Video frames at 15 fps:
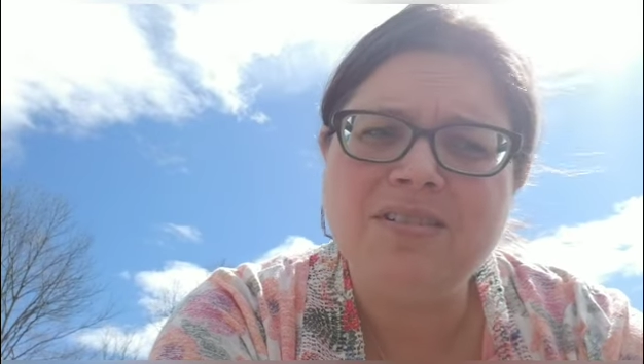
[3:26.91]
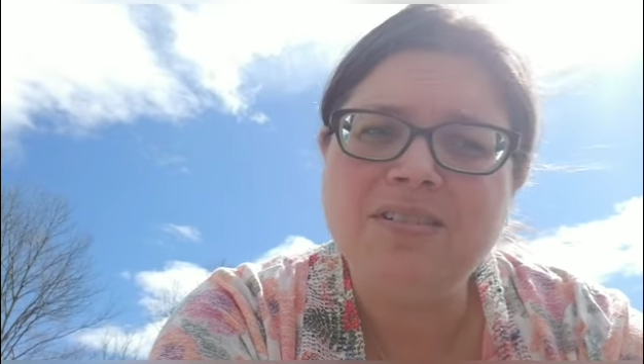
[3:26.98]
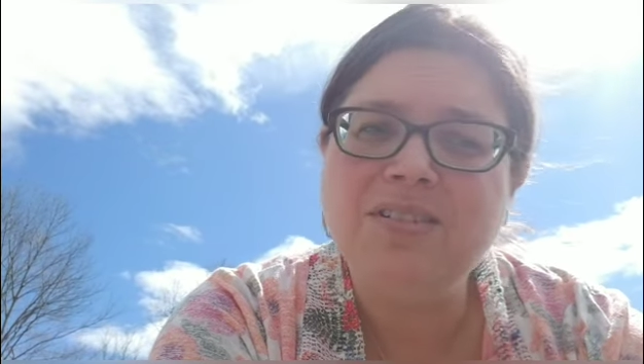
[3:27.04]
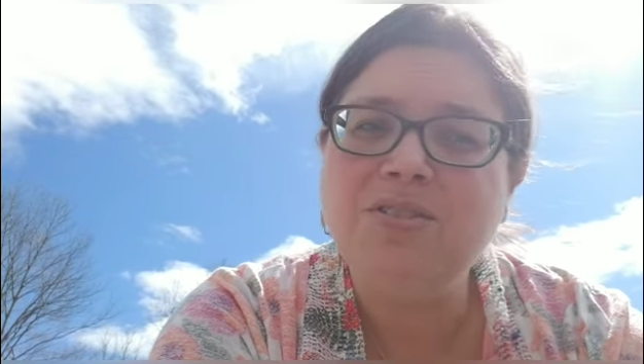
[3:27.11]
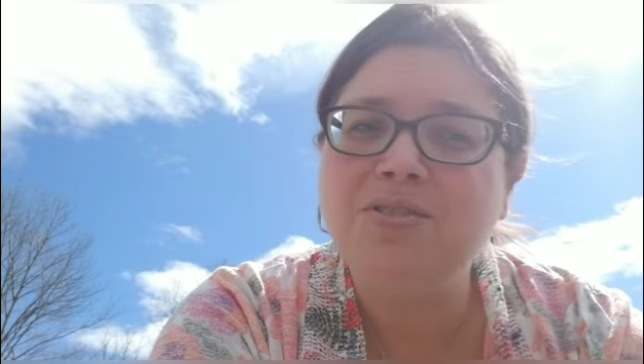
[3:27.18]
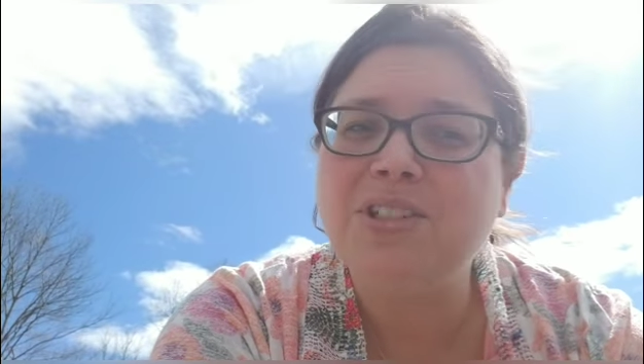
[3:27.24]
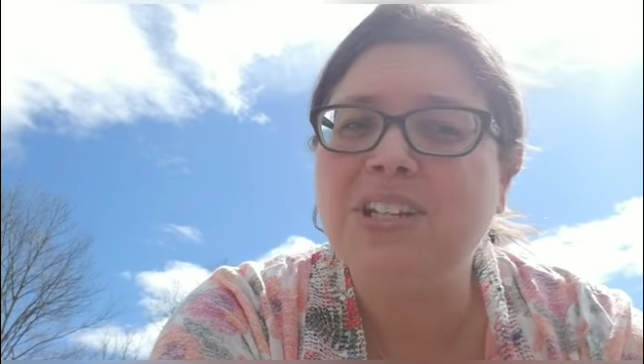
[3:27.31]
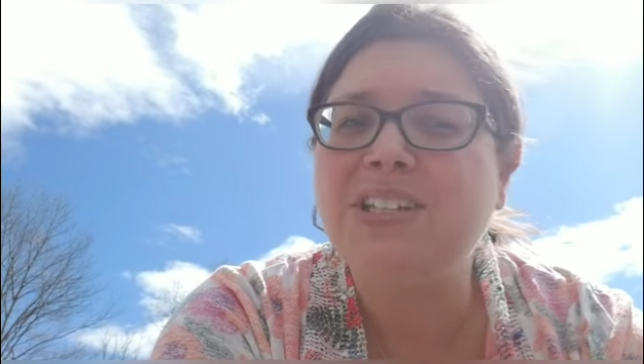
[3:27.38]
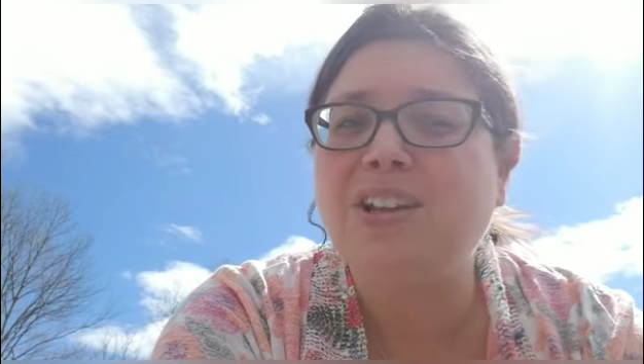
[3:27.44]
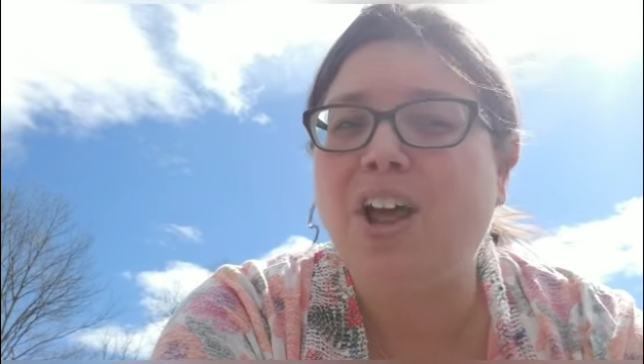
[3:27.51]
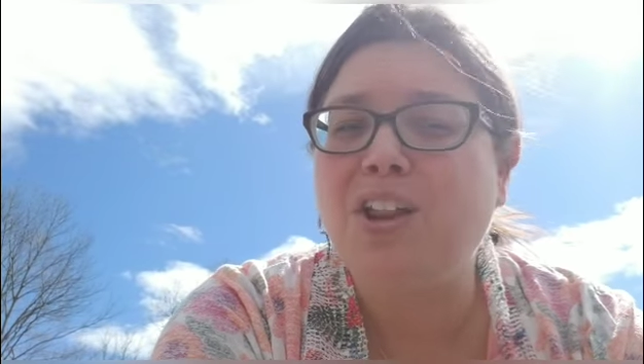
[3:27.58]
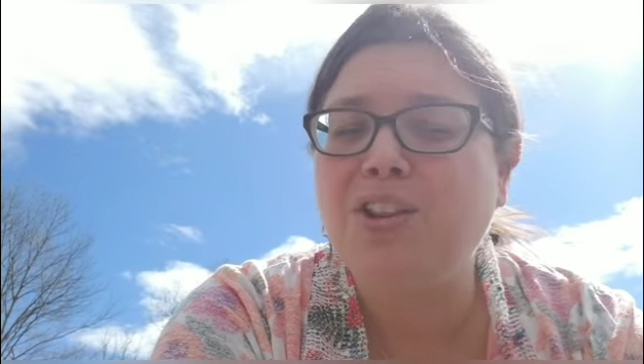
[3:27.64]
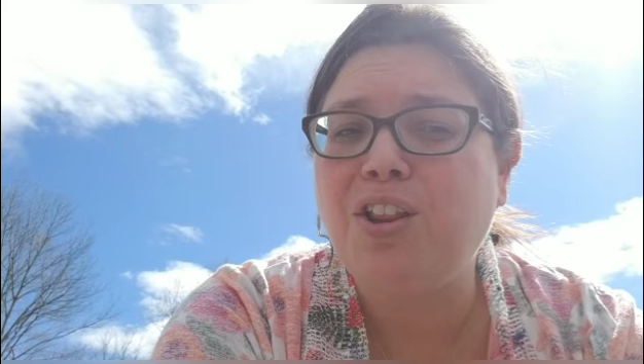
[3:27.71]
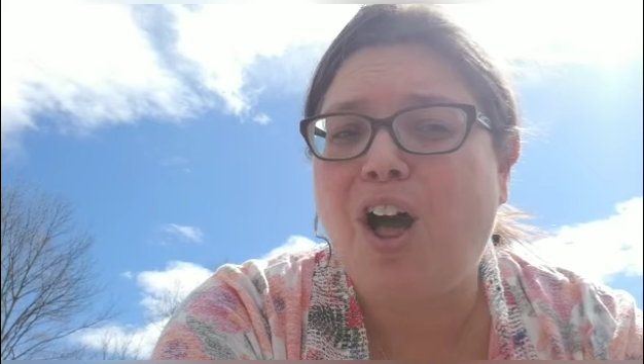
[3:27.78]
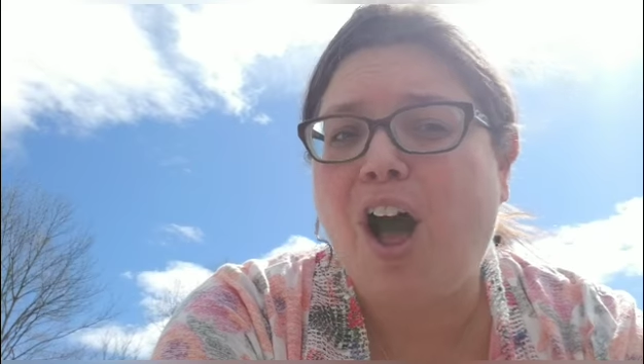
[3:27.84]
uses a
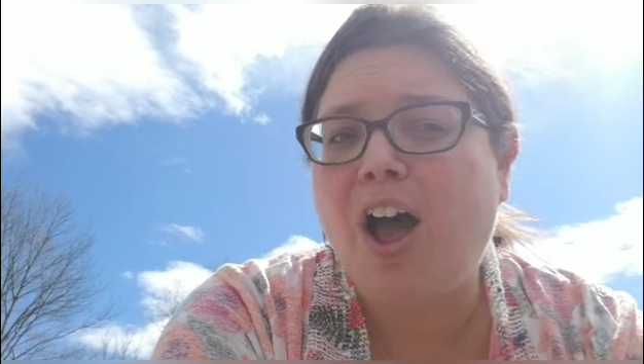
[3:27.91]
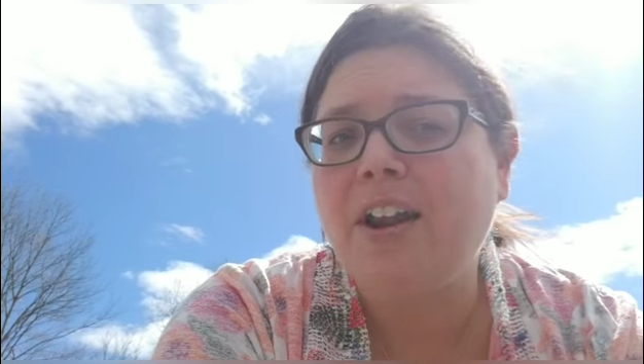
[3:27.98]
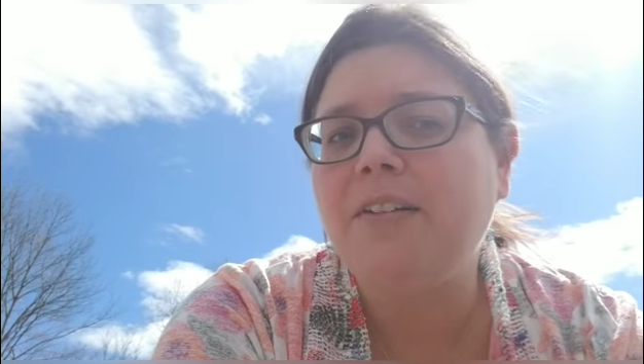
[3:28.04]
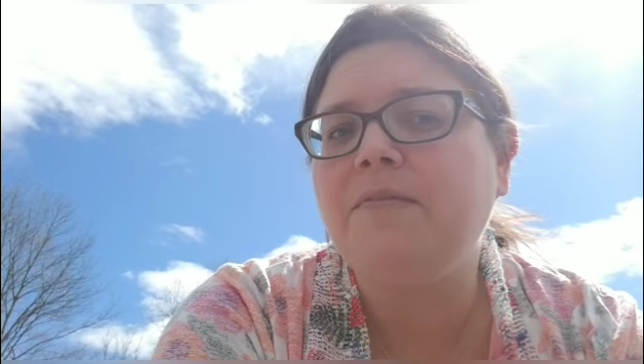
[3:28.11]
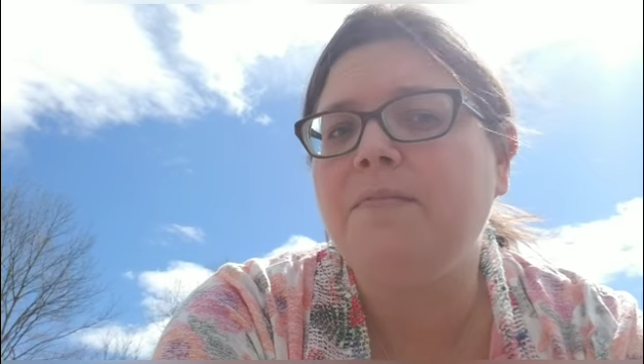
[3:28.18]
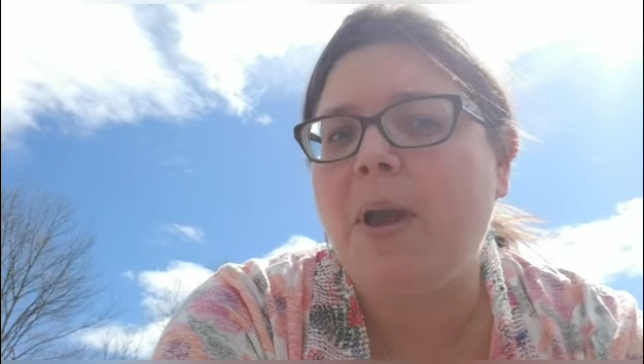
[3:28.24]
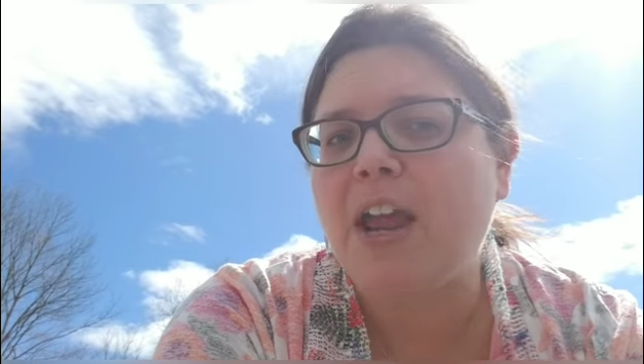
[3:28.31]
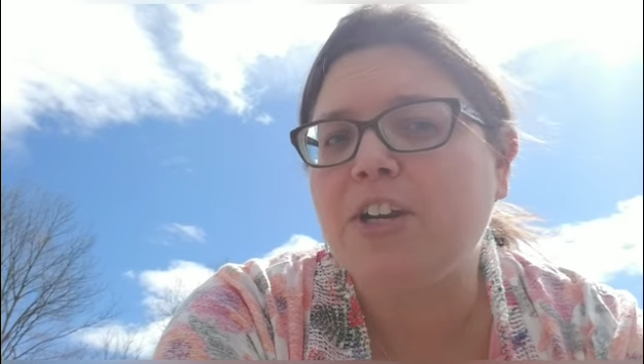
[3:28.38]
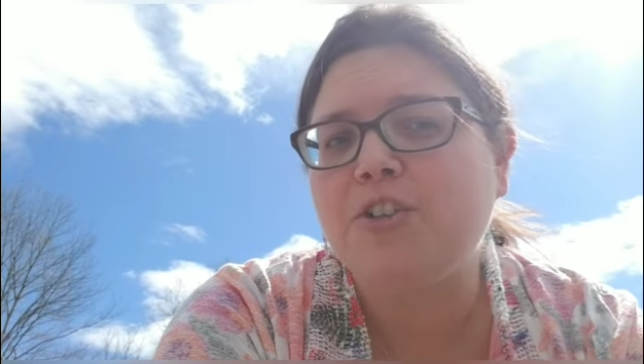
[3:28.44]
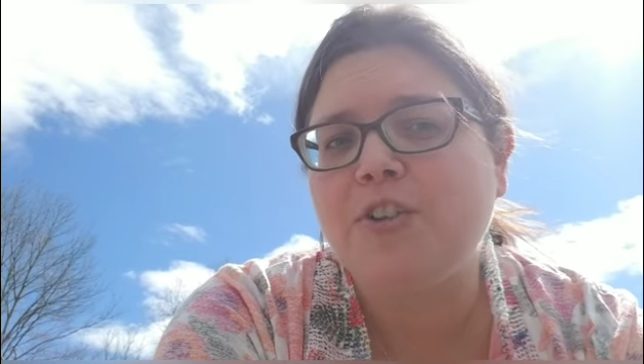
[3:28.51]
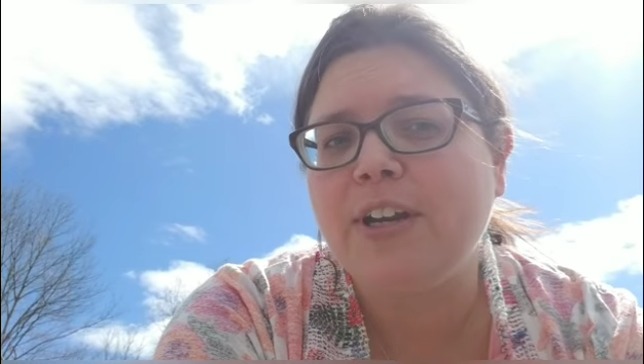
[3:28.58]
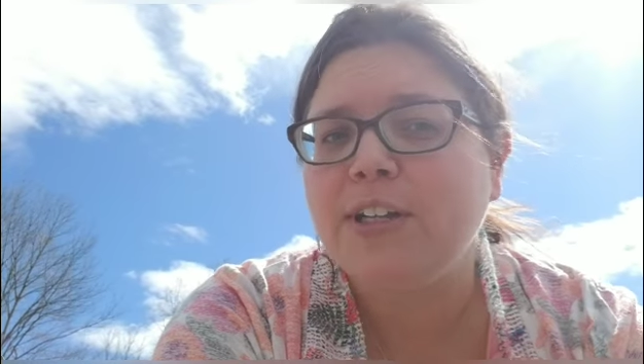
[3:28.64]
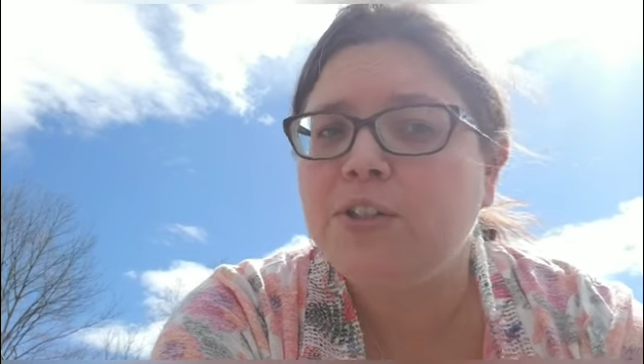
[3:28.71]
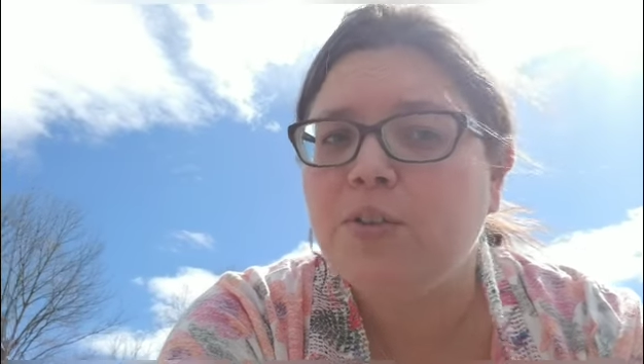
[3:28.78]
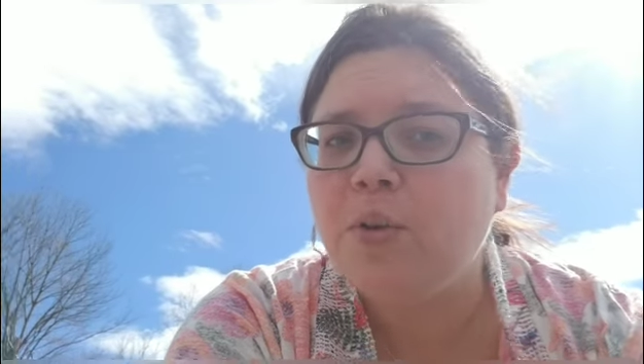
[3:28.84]
lot of
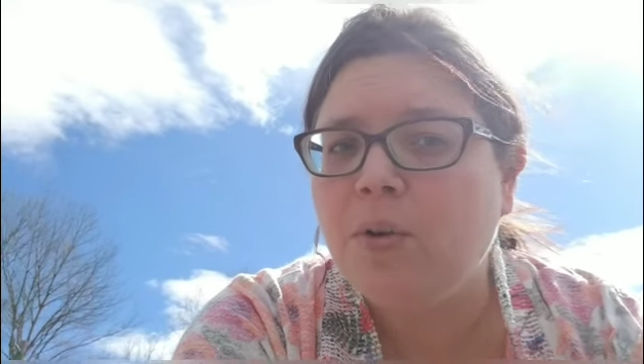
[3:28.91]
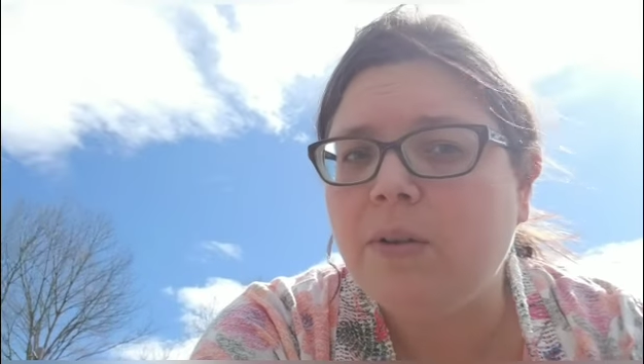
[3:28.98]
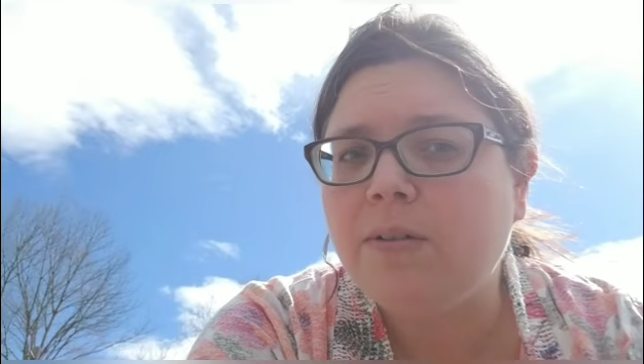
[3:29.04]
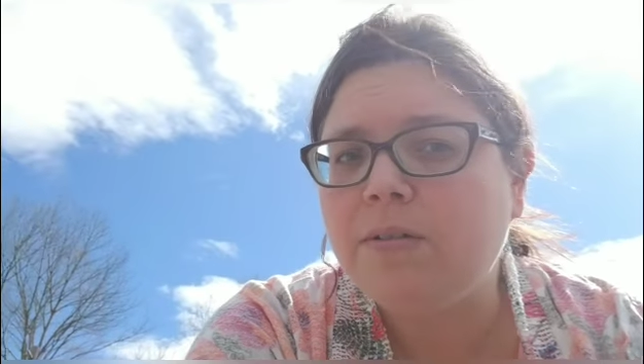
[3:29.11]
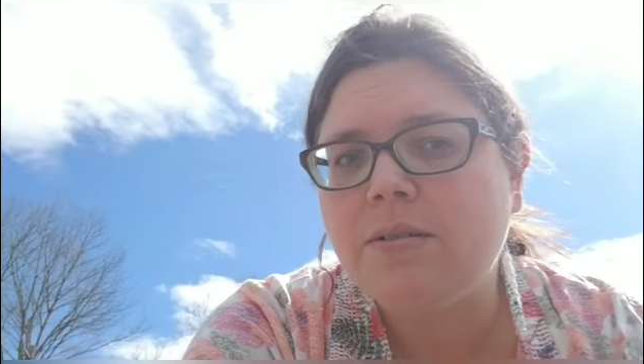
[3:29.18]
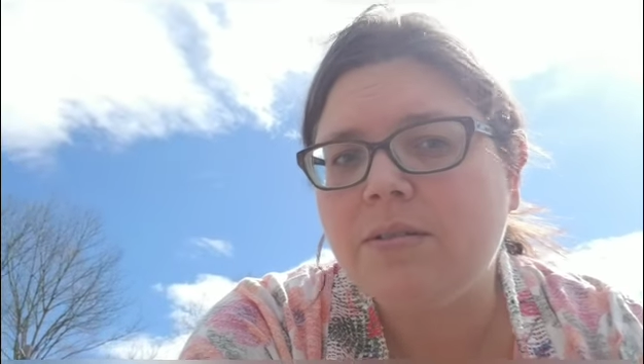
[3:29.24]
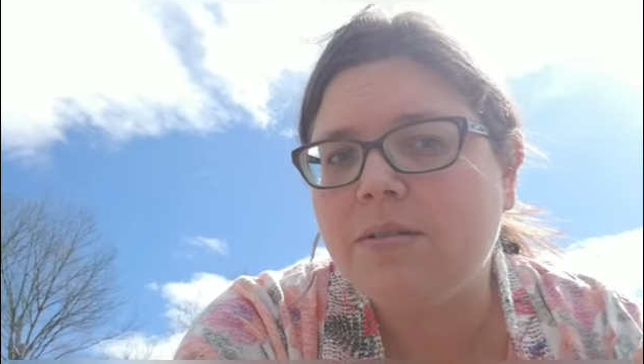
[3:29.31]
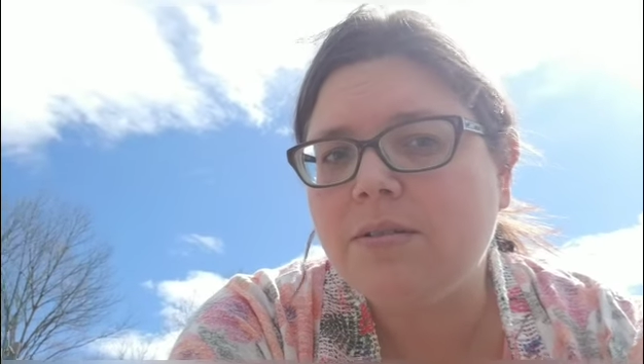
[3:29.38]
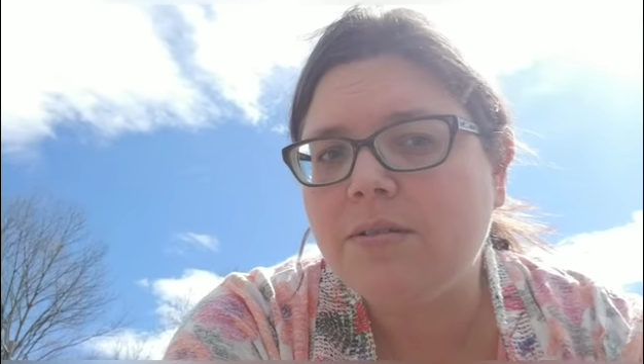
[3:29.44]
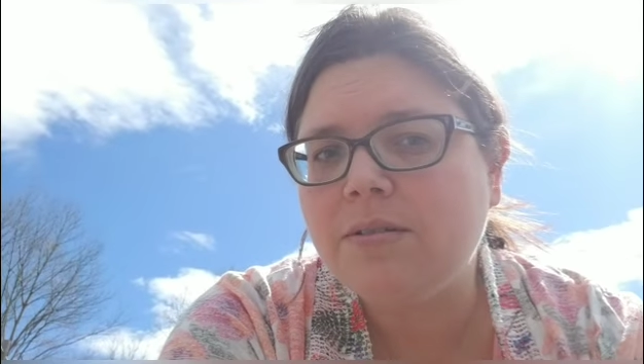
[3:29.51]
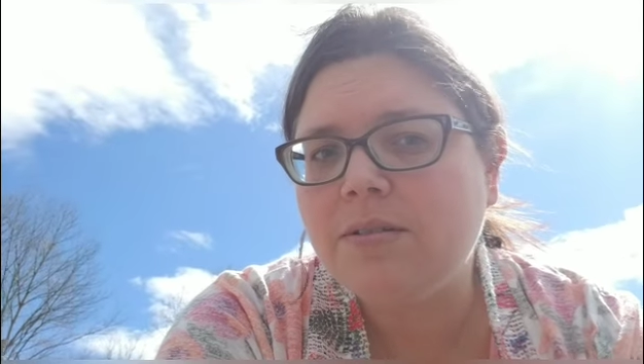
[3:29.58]
measuring tools?